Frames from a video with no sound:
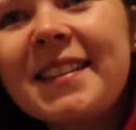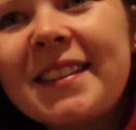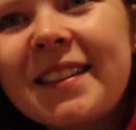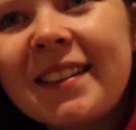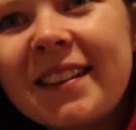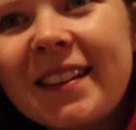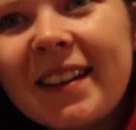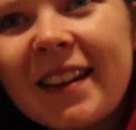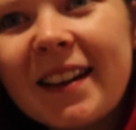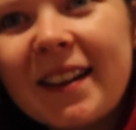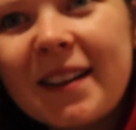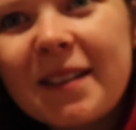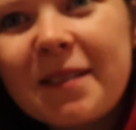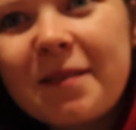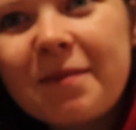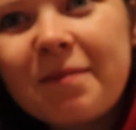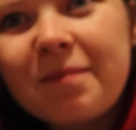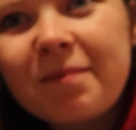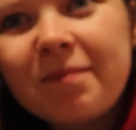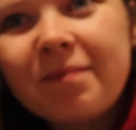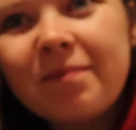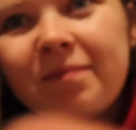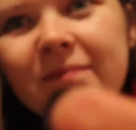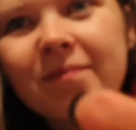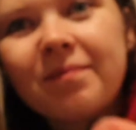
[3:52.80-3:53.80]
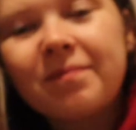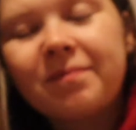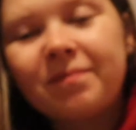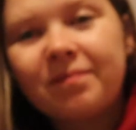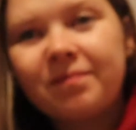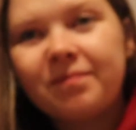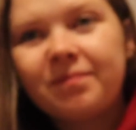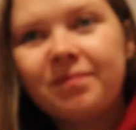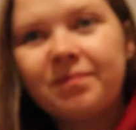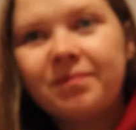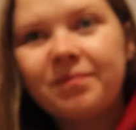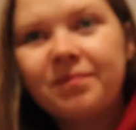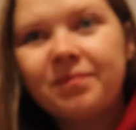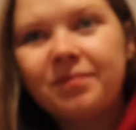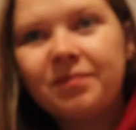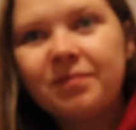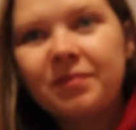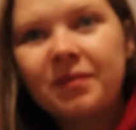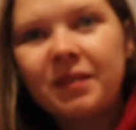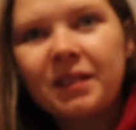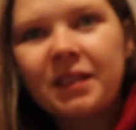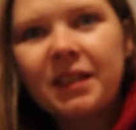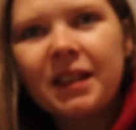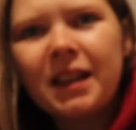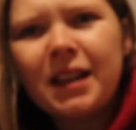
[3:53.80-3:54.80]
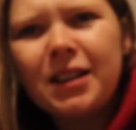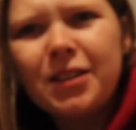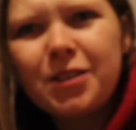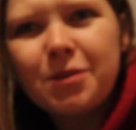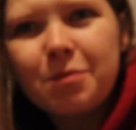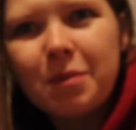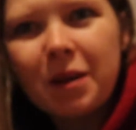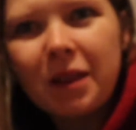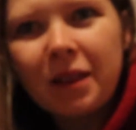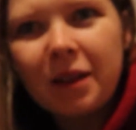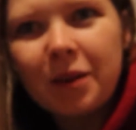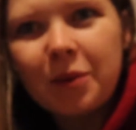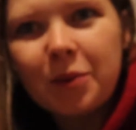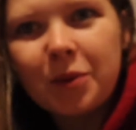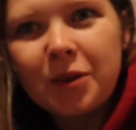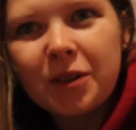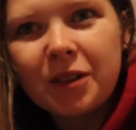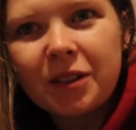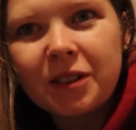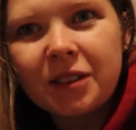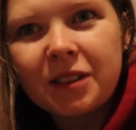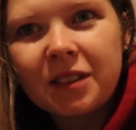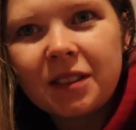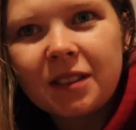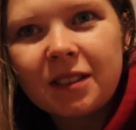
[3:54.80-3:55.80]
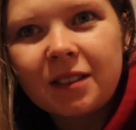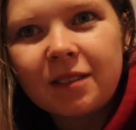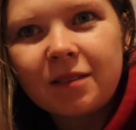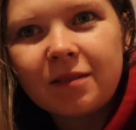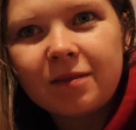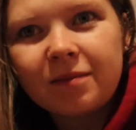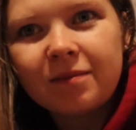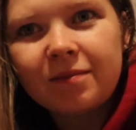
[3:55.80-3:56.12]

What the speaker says: So yeah. Did I just make that worse?